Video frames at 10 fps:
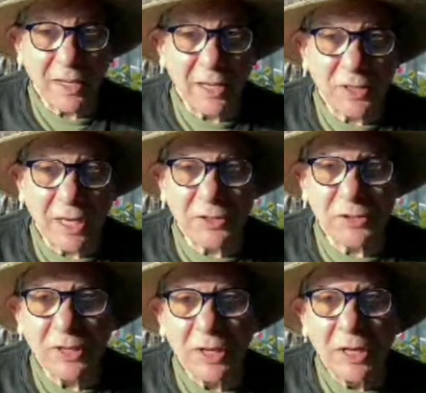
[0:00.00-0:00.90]

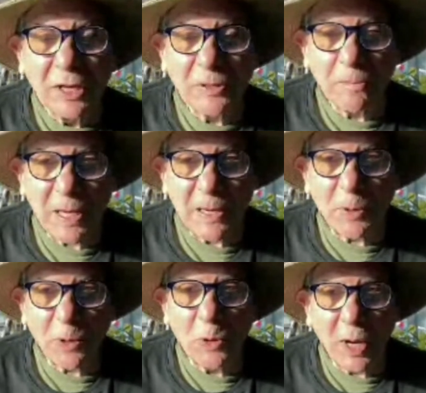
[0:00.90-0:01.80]
it's the
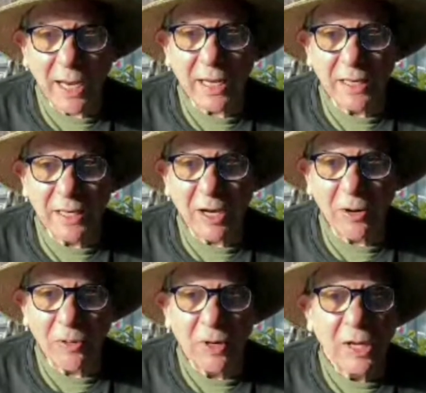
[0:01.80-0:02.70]
people who hang in
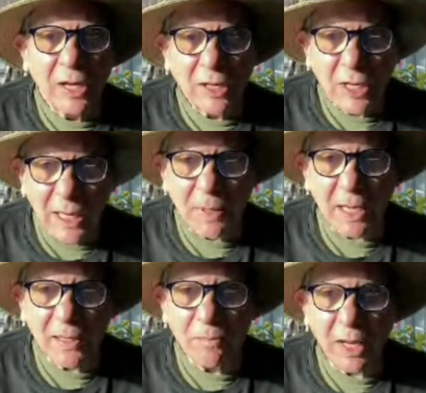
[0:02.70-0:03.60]
there, keep
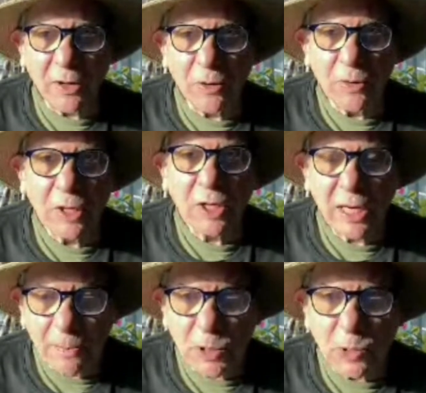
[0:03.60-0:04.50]
getting better,
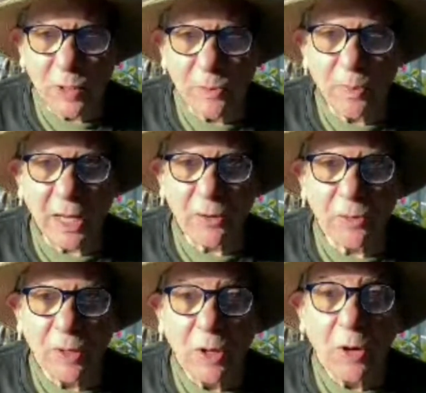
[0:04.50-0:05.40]
keep doing
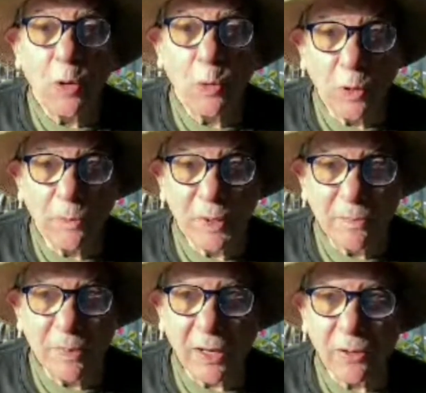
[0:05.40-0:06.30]
better, who will be
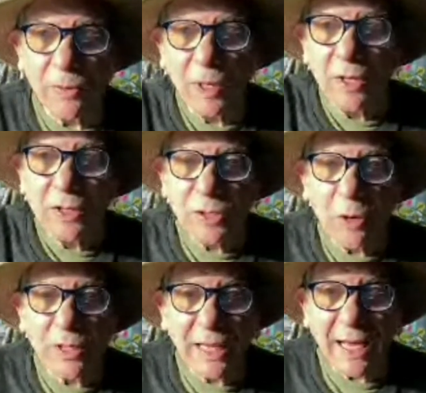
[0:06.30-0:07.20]
better. So
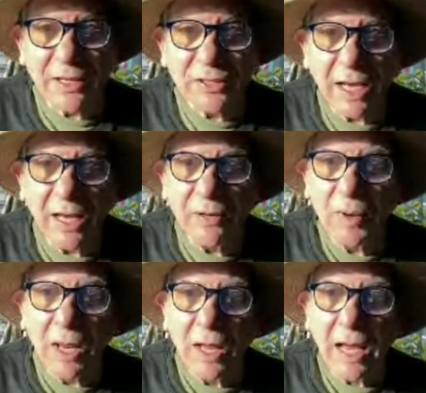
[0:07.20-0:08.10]
with that said,
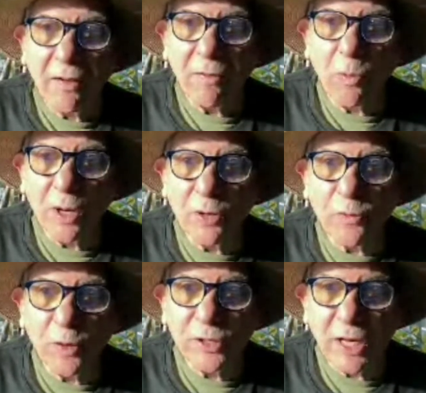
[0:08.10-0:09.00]
have a
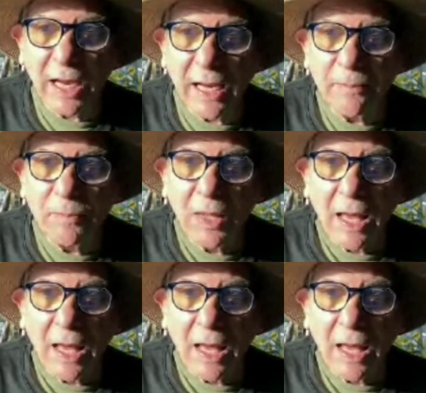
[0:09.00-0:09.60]
wonderful day,